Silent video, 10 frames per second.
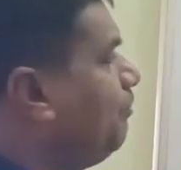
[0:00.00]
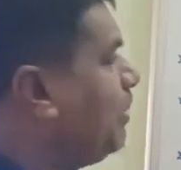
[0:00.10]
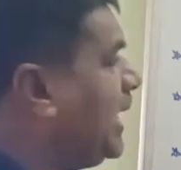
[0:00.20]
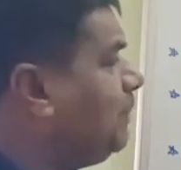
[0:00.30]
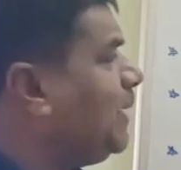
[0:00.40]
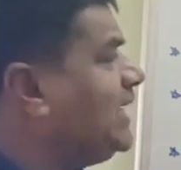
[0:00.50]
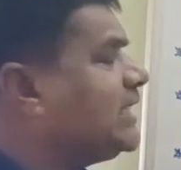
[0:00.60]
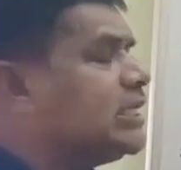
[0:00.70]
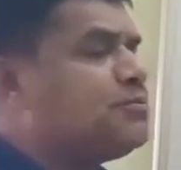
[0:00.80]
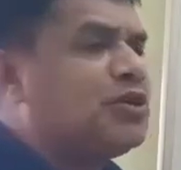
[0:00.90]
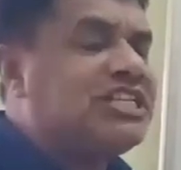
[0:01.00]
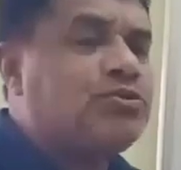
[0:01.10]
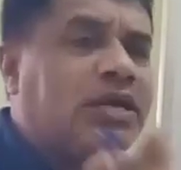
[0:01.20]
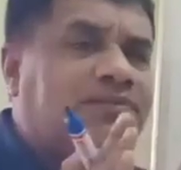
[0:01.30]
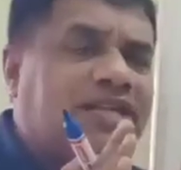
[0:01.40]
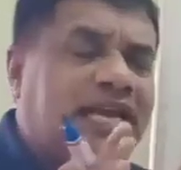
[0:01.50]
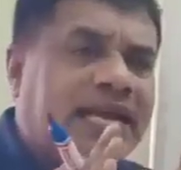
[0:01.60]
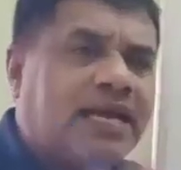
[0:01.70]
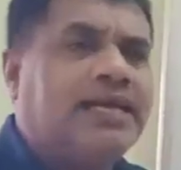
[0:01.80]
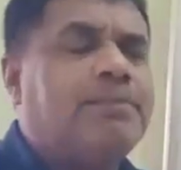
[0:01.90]
Pipeline transport is one of
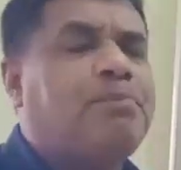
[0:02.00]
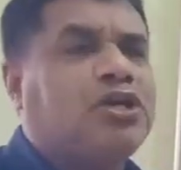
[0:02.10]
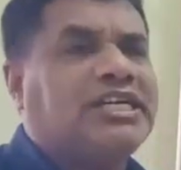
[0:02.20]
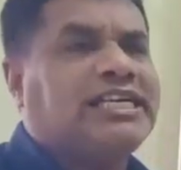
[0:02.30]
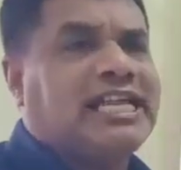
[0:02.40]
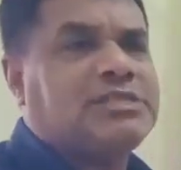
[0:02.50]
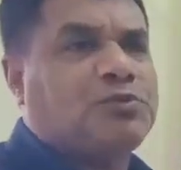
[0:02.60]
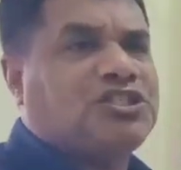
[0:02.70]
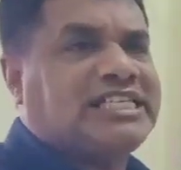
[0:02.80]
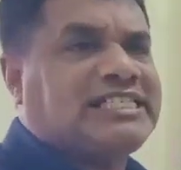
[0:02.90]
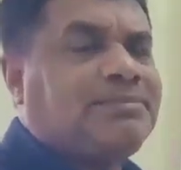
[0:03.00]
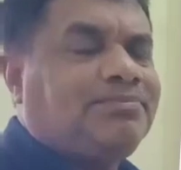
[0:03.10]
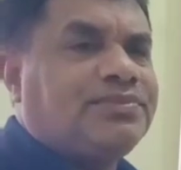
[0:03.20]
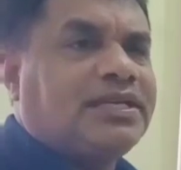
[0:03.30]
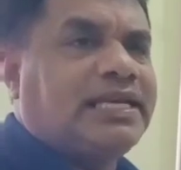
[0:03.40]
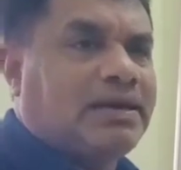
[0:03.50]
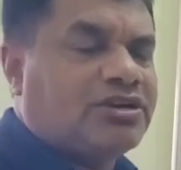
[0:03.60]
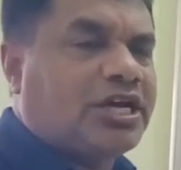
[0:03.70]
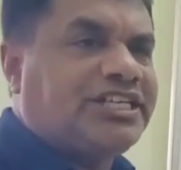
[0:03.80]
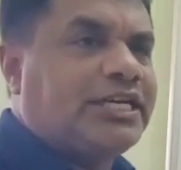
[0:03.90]
the important transport system in
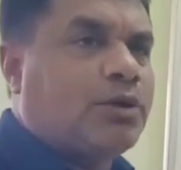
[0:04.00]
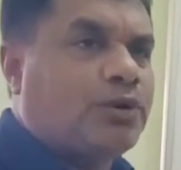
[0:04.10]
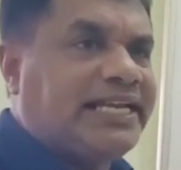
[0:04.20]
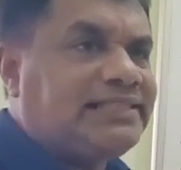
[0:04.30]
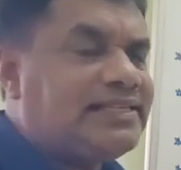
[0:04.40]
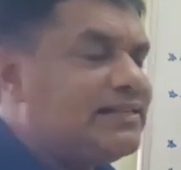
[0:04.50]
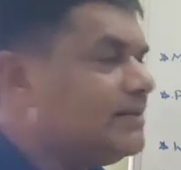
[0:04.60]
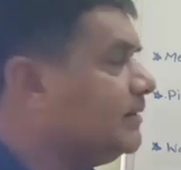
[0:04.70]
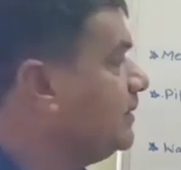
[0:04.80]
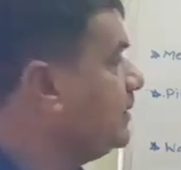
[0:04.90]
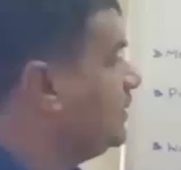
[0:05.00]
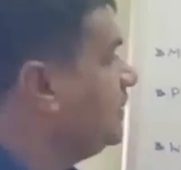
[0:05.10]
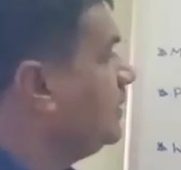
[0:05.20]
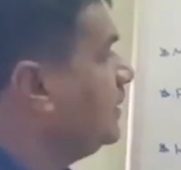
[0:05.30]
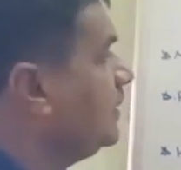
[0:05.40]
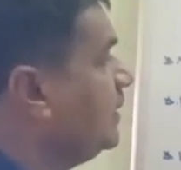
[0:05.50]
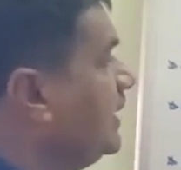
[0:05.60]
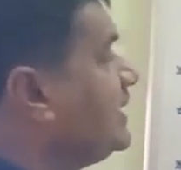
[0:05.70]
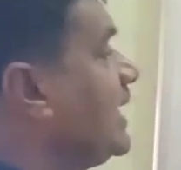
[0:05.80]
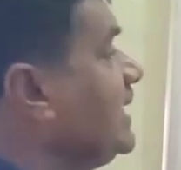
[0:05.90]
our country nowadays.
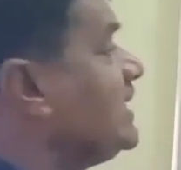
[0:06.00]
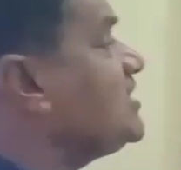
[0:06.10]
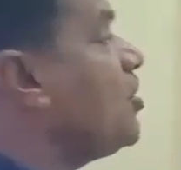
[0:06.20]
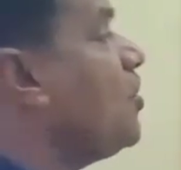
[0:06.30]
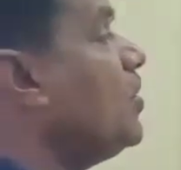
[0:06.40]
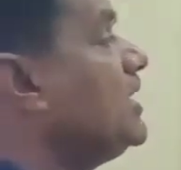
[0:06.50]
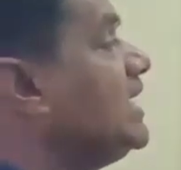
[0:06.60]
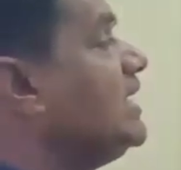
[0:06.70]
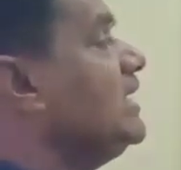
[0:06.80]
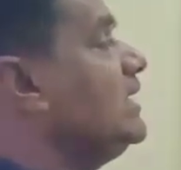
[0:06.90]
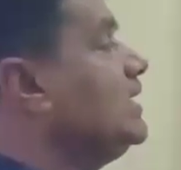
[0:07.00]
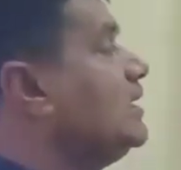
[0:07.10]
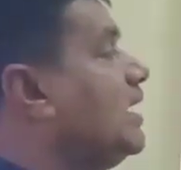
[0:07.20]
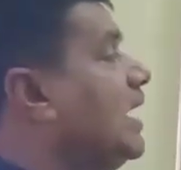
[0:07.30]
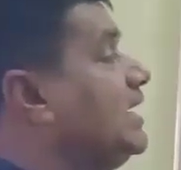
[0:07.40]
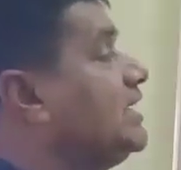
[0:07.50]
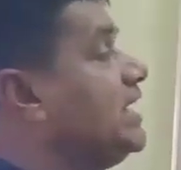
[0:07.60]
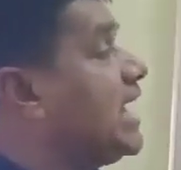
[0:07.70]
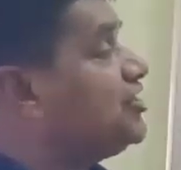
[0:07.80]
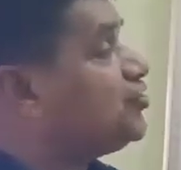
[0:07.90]
It connects oil and
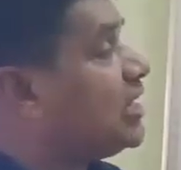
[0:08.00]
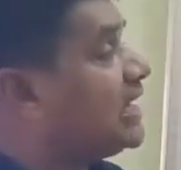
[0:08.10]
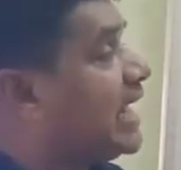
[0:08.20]
natural